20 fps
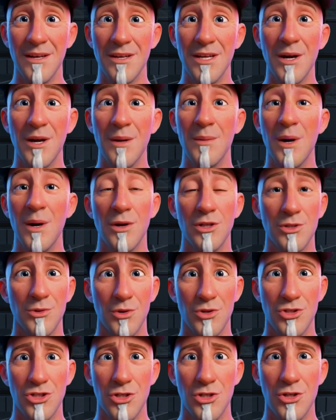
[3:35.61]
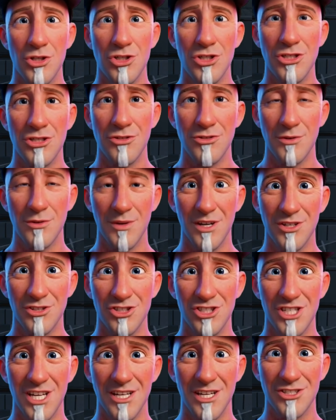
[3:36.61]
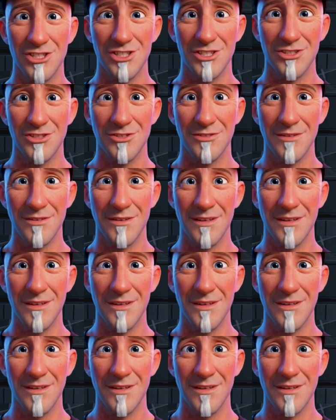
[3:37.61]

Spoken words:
There are multiple solutions for most challenges.